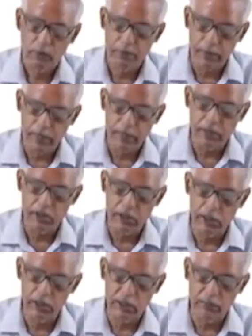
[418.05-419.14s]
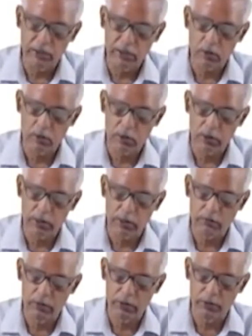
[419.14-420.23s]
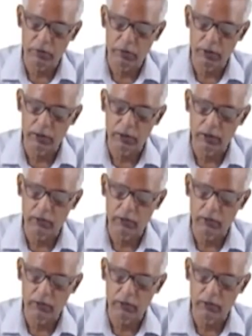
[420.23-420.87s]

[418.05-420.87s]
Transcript: Pellet chain comes in contact with the pulley, there